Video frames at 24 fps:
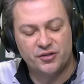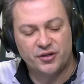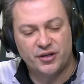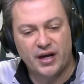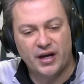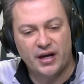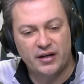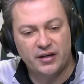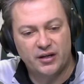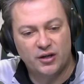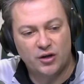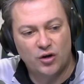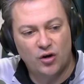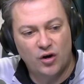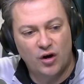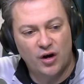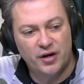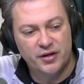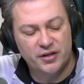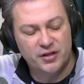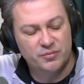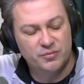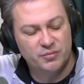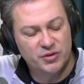you're kind of
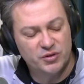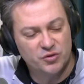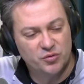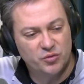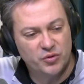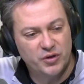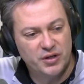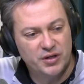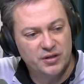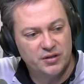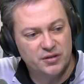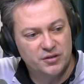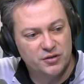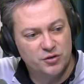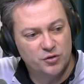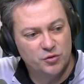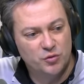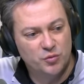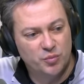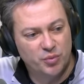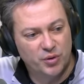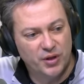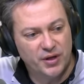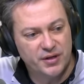caught in between
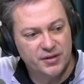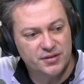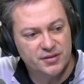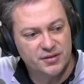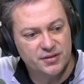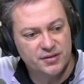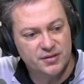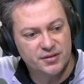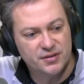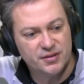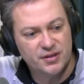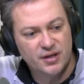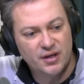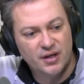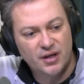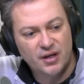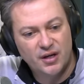two places,